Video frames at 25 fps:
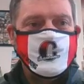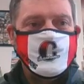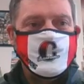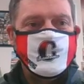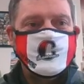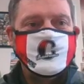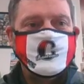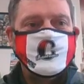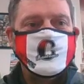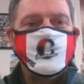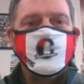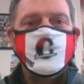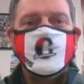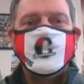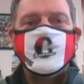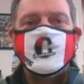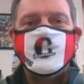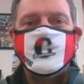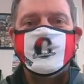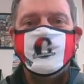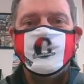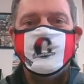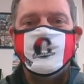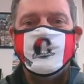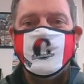If someone
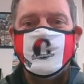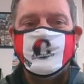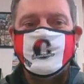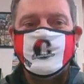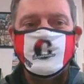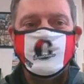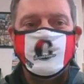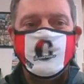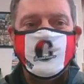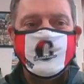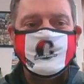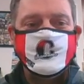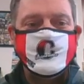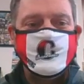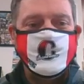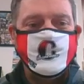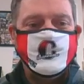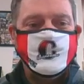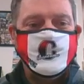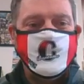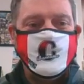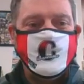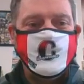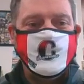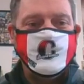can, whoever's watching,
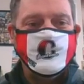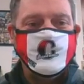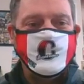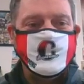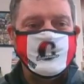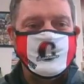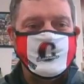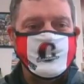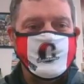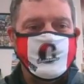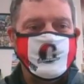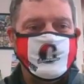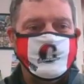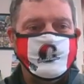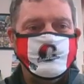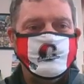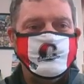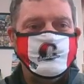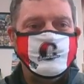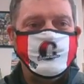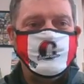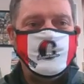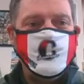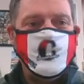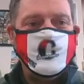if you can give us some
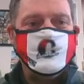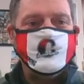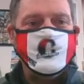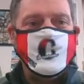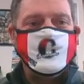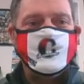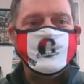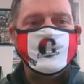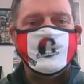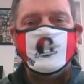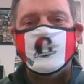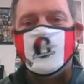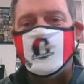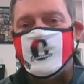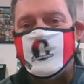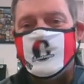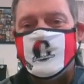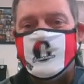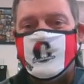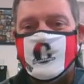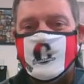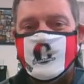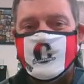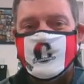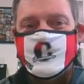feedback that you can
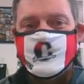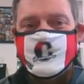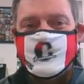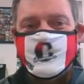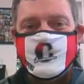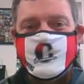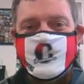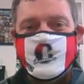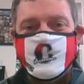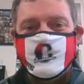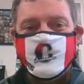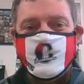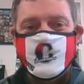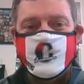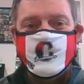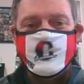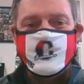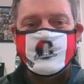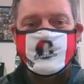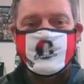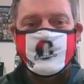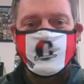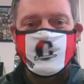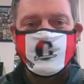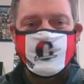hear us, and then we'll
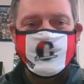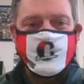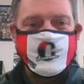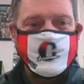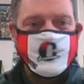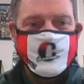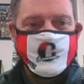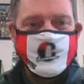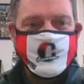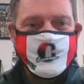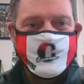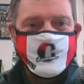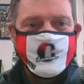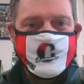get started.